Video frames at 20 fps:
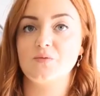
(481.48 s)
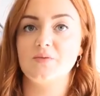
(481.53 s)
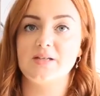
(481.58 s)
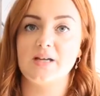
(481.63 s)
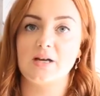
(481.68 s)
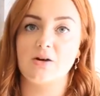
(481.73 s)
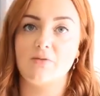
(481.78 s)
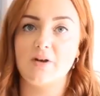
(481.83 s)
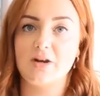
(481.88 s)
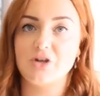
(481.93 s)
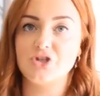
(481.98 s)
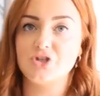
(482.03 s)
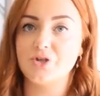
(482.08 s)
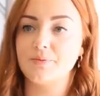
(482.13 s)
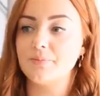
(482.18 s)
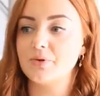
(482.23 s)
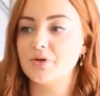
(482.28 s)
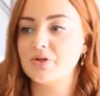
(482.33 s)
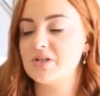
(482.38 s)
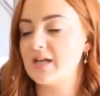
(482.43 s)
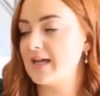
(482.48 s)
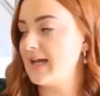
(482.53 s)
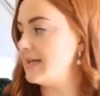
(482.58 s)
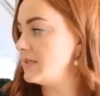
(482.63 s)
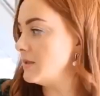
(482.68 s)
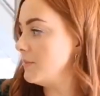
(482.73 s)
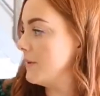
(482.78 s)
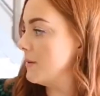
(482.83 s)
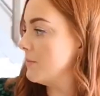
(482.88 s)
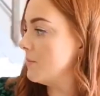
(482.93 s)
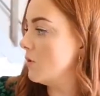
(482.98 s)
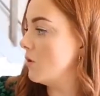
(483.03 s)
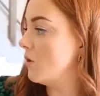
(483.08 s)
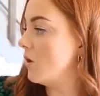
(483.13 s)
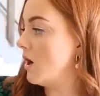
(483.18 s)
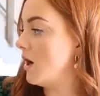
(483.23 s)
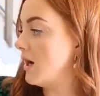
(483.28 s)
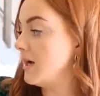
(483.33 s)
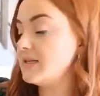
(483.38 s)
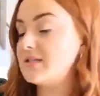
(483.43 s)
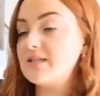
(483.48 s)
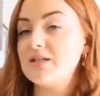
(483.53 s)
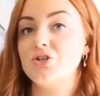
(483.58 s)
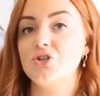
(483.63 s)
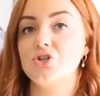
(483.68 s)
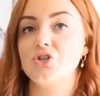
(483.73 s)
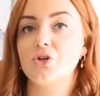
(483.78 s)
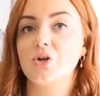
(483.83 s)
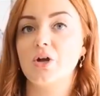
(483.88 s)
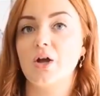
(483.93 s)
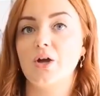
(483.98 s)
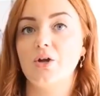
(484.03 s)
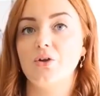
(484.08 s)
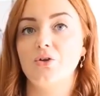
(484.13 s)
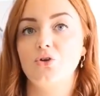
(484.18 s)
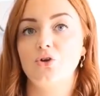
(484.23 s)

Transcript: just for decoration, because I add a bit more icing sugar,